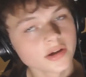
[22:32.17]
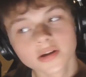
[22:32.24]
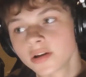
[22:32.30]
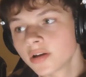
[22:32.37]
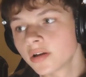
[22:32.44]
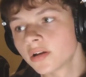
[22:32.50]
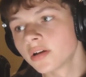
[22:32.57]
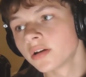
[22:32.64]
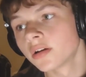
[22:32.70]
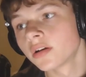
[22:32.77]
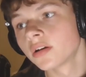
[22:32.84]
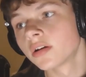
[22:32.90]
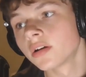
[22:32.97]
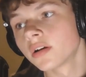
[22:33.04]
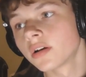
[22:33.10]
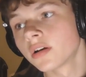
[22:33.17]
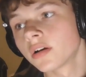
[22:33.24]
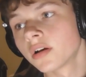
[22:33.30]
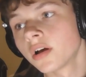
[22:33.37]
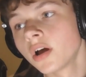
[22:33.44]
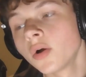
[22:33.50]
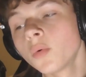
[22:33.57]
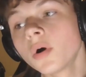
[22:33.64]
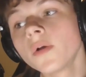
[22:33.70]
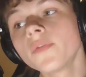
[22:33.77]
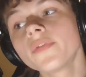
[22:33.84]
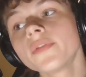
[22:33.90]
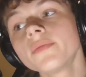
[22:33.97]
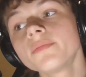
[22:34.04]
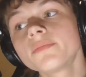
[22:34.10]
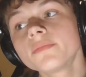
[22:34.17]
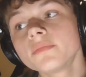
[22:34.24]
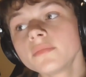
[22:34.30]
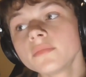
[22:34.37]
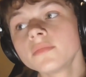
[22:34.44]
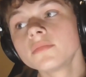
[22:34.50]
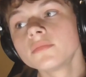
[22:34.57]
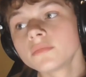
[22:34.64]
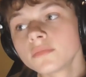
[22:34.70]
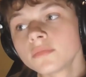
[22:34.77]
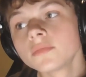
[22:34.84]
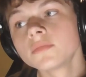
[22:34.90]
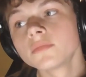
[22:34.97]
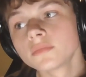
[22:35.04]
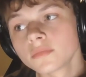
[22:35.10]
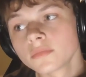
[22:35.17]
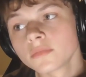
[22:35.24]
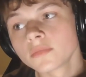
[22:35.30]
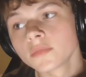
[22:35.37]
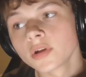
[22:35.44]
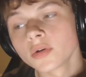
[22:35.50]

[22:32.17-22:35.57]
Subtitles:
they're changing their genders, but we're allowing them into inherently sex-based things.